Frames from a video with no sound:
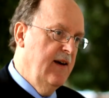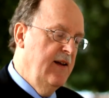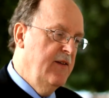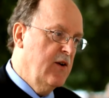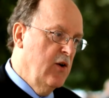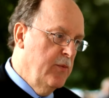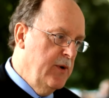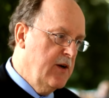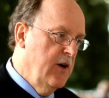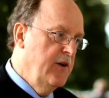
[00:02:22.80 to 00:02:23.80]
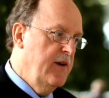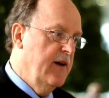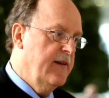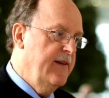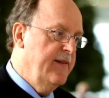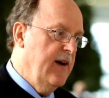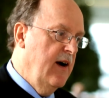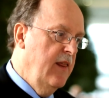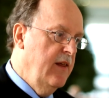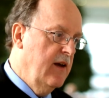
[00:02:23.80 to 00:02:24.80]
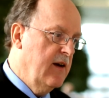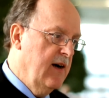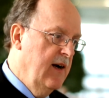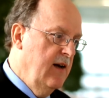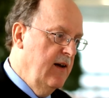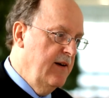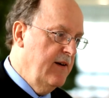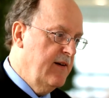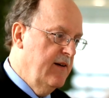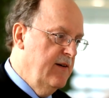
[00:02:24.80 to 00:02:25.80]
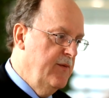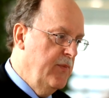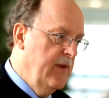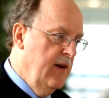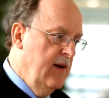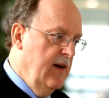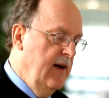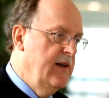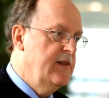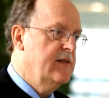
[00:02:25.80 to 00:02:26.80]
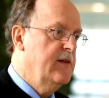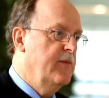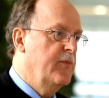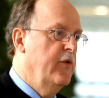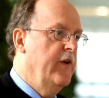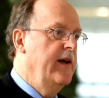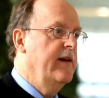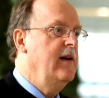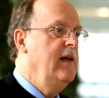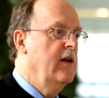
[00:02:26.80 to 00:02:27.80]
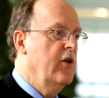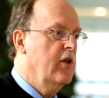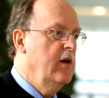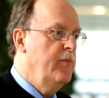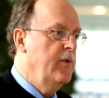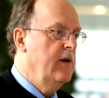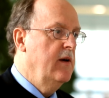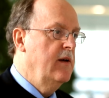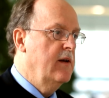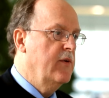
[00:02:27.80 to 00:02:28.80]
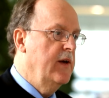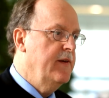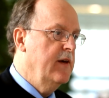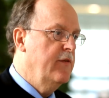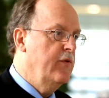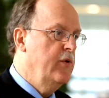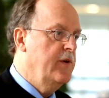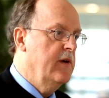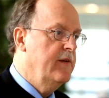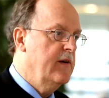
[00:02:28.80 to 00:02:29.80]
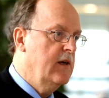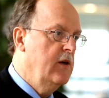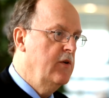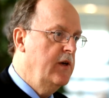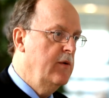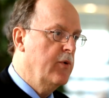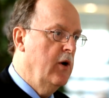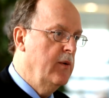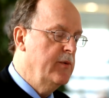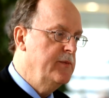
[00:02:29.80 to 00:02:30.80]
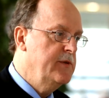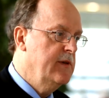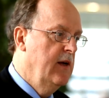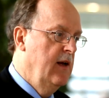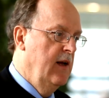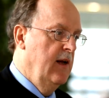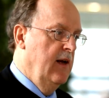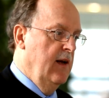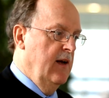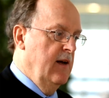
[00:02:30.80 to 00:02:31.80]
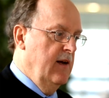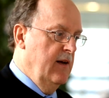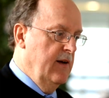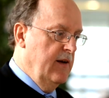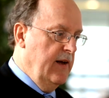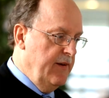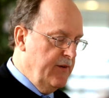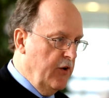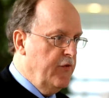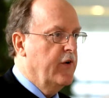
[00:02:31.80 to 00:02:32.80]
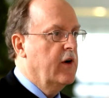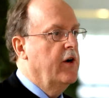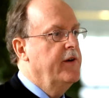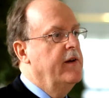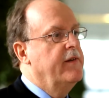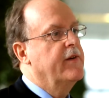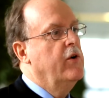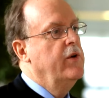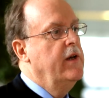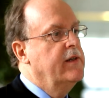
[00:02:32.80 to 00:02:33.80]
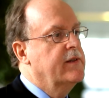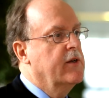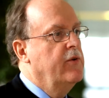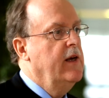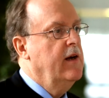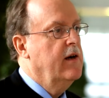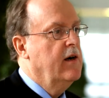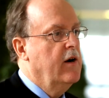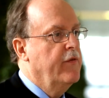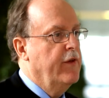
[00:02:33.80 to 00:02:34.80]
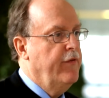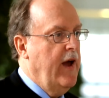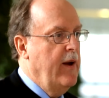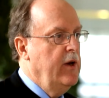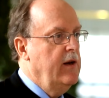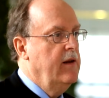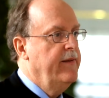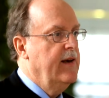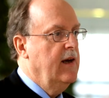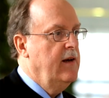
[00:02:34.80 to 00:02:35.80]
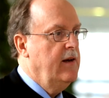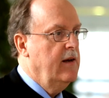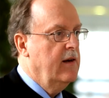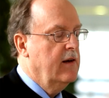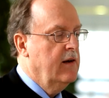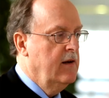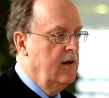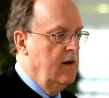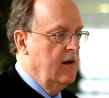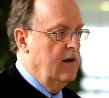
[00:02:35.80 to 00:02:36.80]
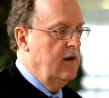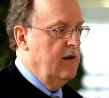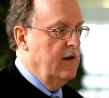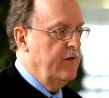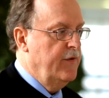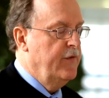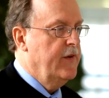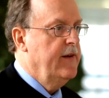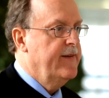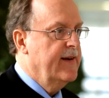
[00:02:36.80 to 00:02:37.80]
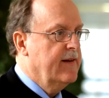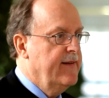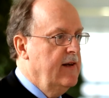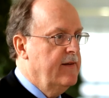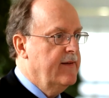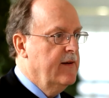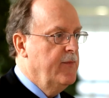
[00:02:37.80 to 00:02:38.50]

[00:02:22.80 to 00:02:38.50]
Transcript: in the global context, is I think Ireland has provided leadership in addressing food security problems. It has not forgotten its own history of the famine in the 1850s, 60s.